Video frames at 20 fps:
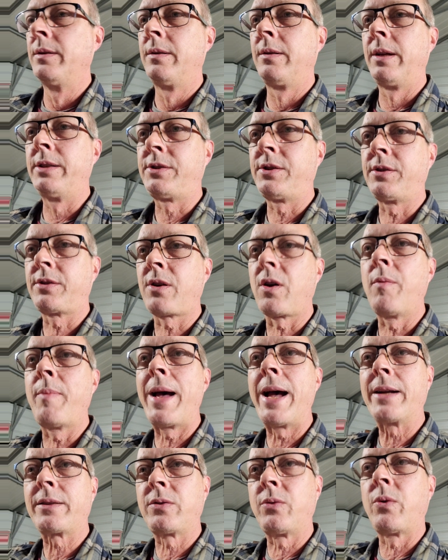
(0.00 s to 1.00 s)
let's just go
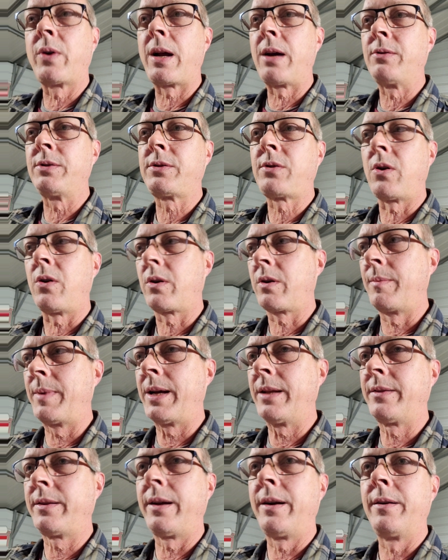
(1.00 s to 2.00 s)
back to what I was talking
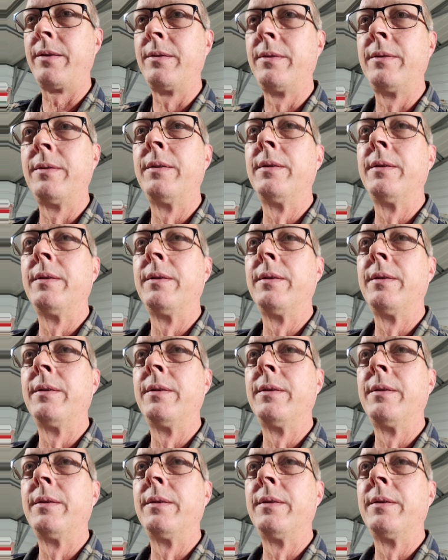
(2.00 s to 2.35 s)
about there.